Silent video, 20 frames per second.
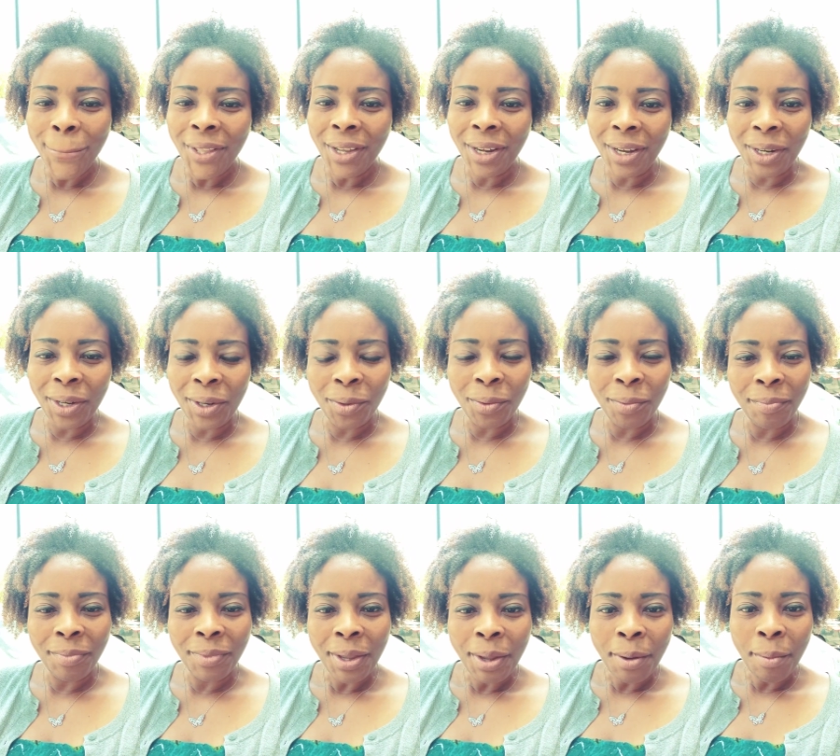
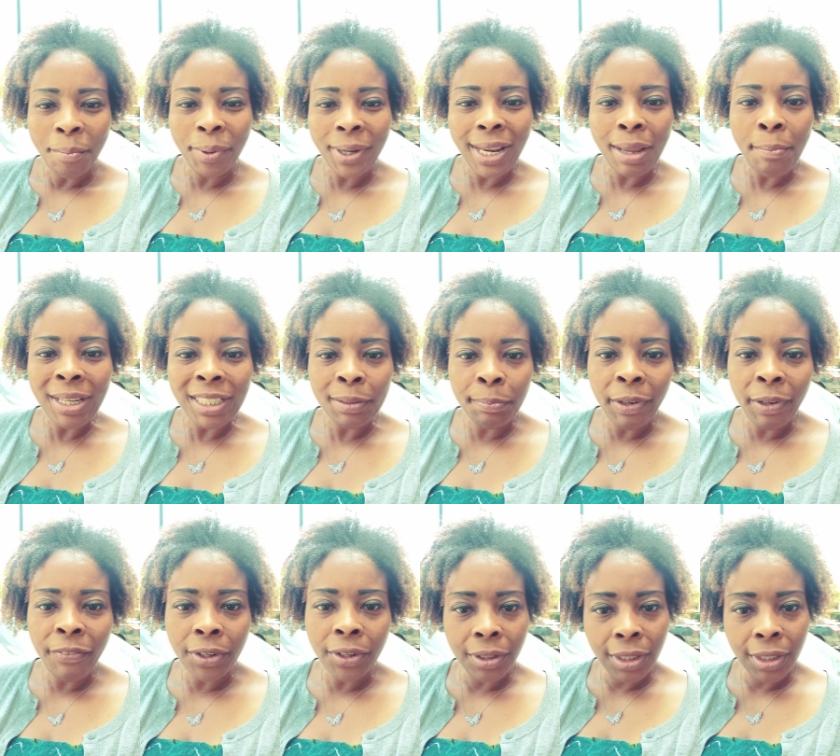But it makes me
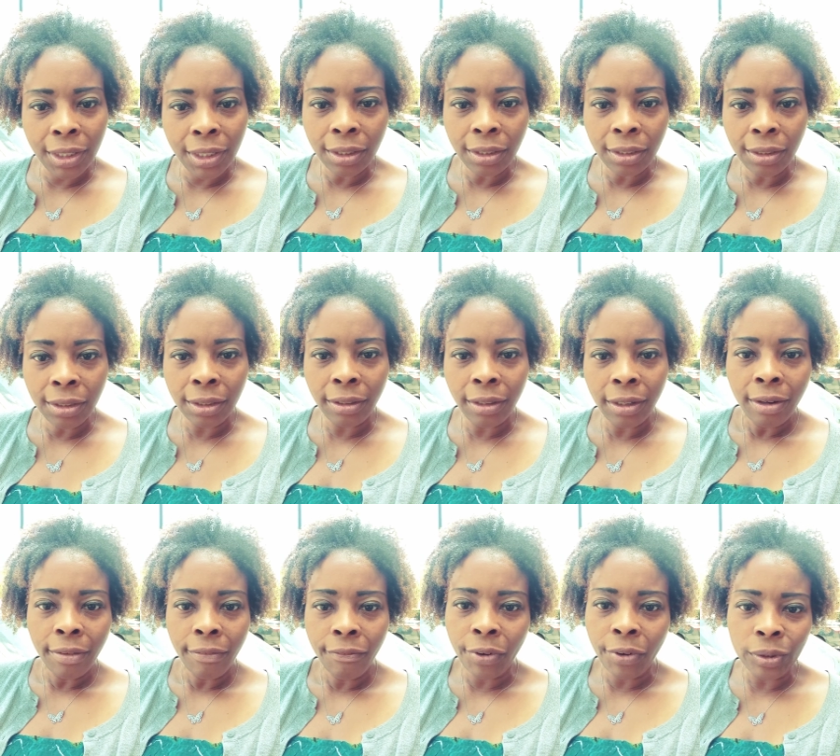feel good
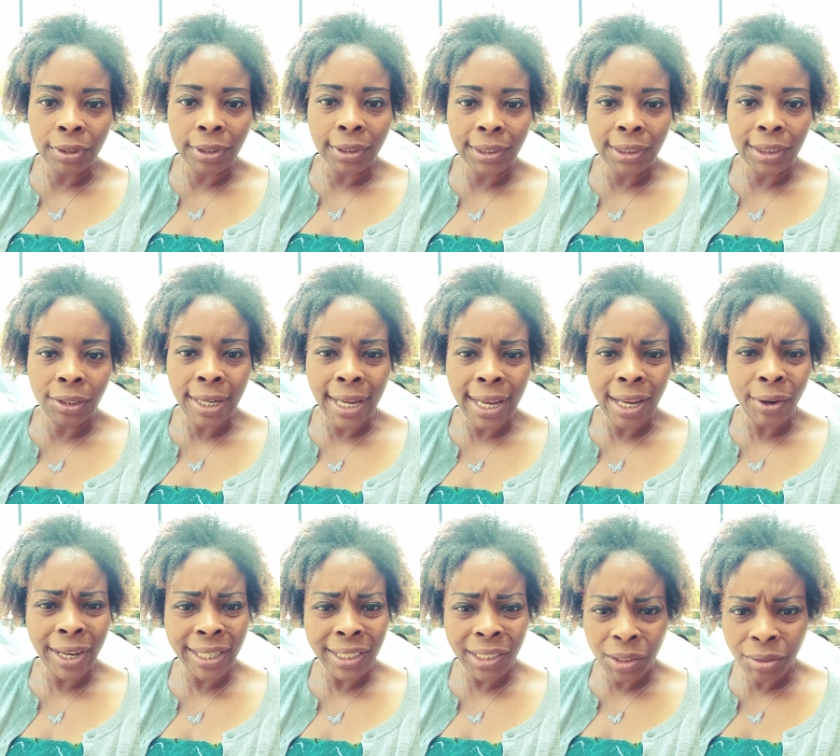versus to how
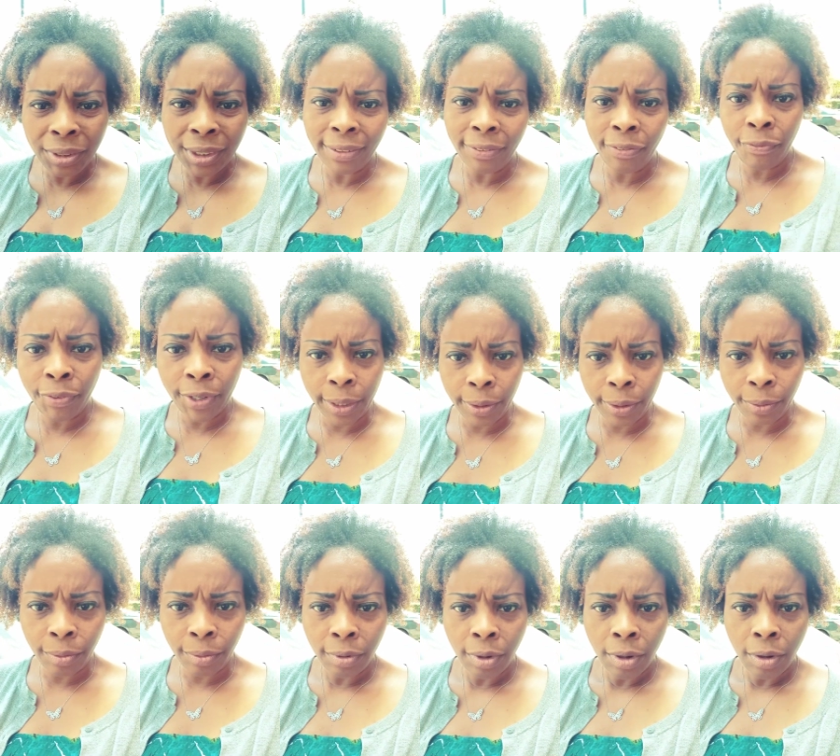I used to
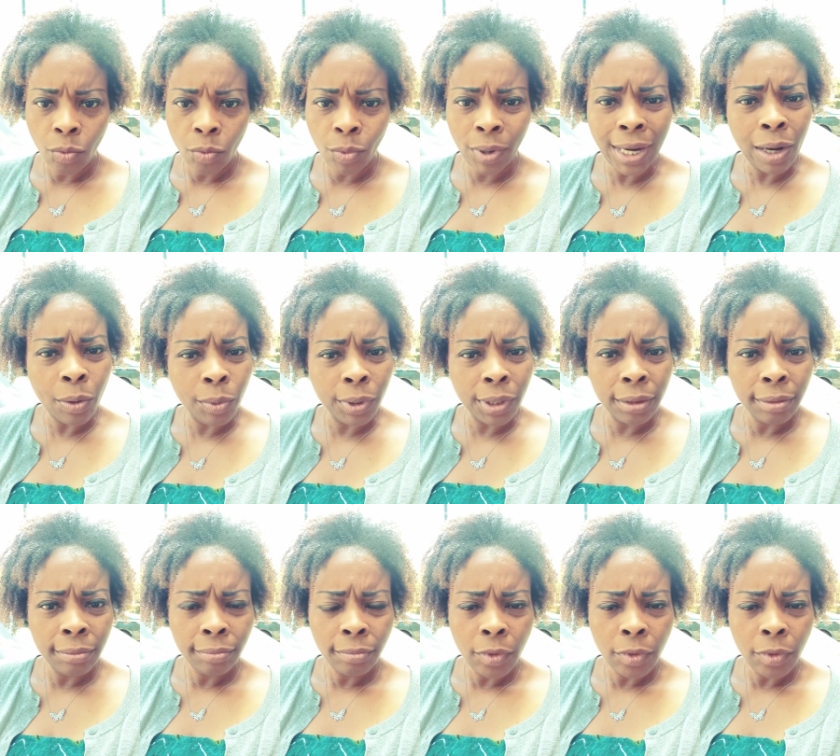feel when I would